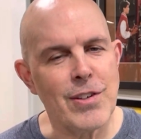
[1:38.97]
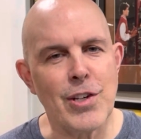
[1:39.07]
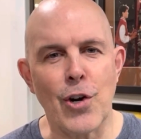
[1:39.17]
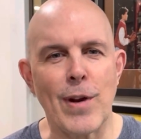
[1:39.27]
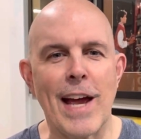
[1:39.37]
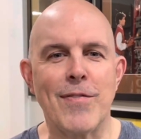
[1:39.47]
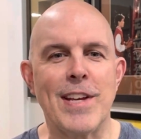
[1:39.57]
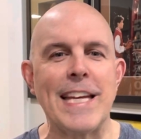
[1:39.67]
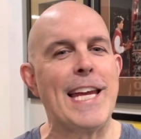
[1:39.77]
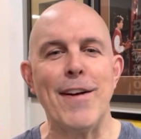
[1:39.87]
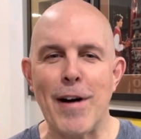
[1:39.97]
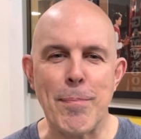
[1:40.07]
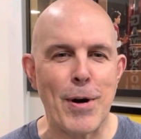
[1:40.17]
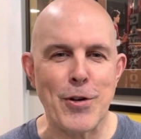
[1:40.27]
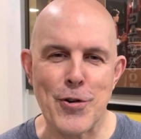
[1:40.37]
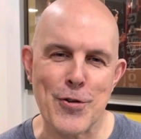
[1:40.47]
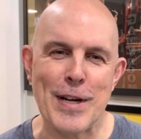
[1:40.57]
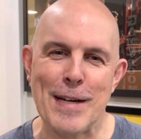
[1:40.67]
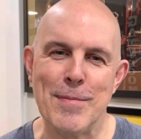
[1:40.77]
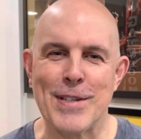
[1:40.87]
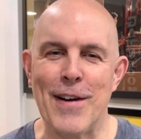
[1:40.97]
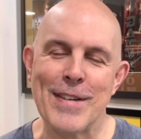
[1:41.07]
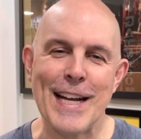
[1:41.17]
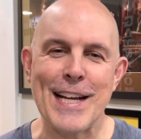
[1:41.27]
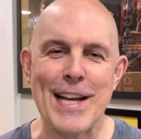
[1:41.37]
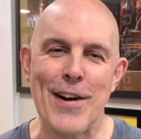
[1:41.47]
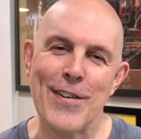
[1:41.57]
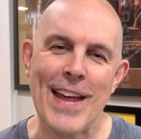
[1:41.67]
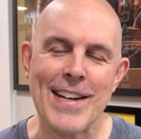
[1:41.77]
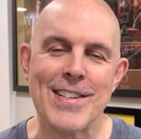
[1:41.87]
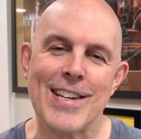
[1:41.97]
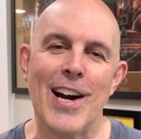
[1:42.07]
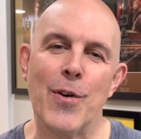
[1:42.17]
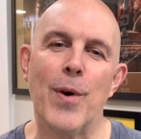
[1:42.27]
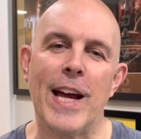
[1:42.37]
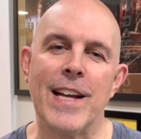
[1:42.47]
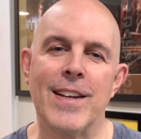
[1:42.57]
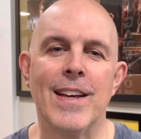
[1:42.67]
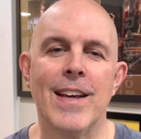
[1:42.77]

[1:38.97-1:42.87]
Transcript: You don't have to give up on your dreams of getting down to that desired weight.